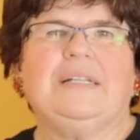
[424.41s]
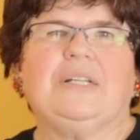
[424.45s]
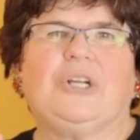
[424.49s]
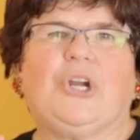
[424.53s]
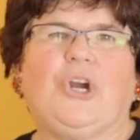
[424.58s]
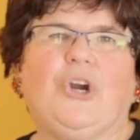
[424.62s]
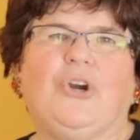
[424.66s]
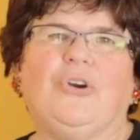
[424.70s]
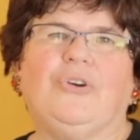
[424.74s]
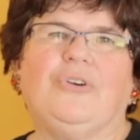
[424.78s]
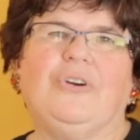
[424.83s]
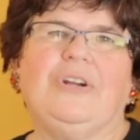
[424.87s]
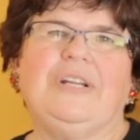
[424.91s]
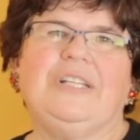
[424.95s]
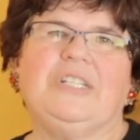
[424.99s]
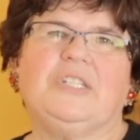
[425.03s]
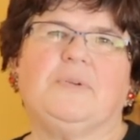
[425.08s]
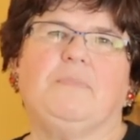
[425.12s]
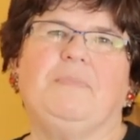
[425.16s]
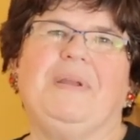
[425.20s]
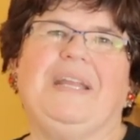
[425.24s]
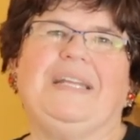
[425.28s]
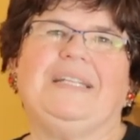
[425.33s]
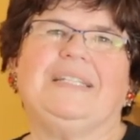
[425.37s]

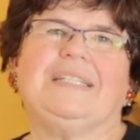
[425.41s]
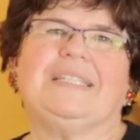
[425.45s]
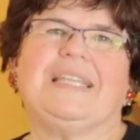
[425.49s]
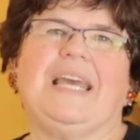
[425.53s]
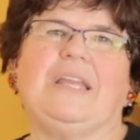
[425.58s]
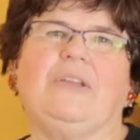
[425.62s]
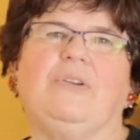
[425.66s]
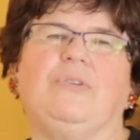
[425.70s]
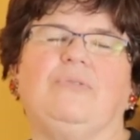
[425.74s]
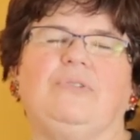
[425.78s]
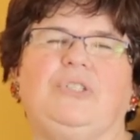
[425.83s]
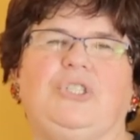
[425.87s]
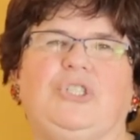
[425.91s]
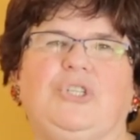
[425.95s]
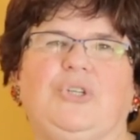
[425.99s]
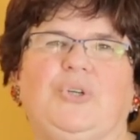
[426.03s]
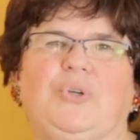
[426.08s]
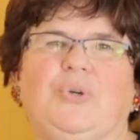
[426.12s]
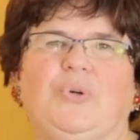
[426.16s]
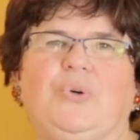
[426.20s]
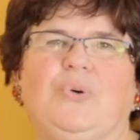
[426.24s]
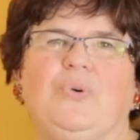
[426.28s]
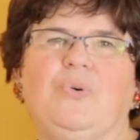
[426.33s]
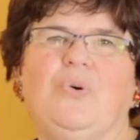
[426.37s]
courage means that you
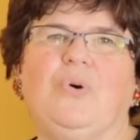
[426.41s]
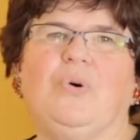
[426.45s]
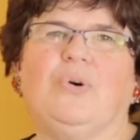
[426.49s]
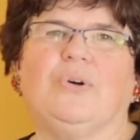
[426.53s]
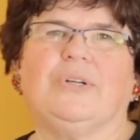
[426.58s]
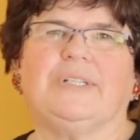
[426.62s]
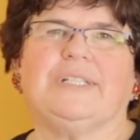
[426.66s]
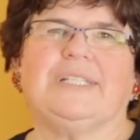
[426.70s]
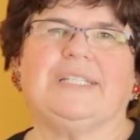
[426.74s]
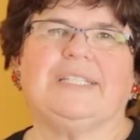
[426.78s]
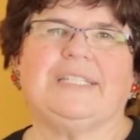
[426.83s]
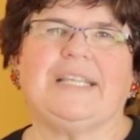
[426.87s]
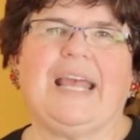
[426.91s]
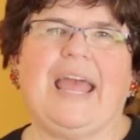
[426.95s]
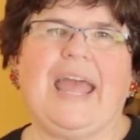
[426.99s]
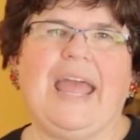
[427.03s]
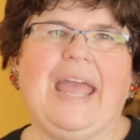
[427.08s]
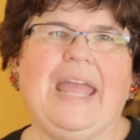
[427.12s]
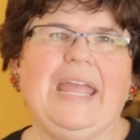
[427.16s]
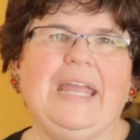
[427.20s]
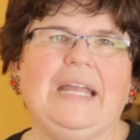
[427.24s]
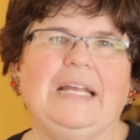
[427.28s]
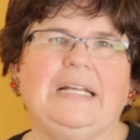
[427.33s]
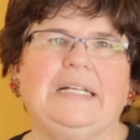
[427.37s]
do or
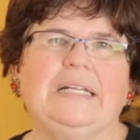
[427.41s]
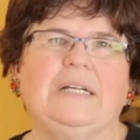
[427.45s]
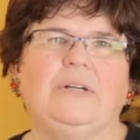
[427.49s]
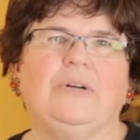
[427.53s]
say